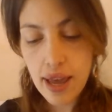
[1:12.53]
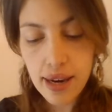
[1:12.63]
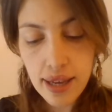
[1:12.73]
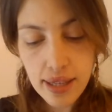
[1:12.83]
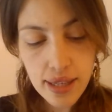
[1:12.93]

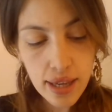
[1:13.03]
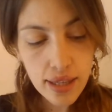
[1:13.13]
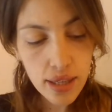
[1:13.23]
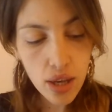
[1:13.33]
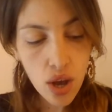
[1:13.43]
any
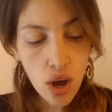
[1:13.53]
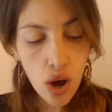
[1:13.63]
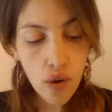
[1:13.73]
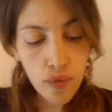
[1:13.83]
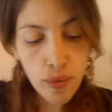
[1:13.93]
excess
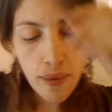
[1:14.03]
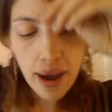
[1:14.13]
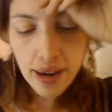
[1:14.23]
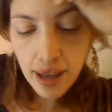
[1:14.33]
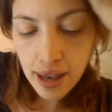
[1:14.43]
of
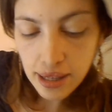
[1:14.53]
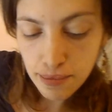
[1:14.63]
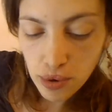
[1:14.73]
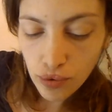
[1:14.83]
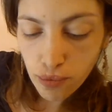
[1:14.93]
bromine has
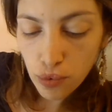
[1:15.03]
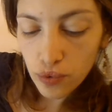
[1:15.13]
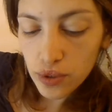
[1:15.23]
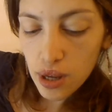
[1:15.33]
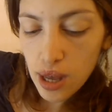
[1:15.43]
been removed.